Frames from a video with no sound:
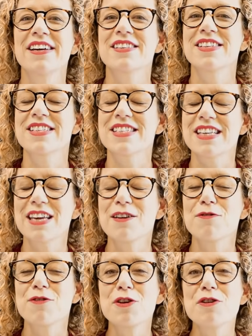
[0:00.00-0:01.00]
to see
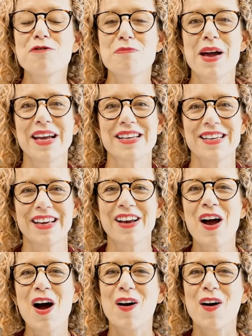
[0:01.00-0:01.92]
if you've made it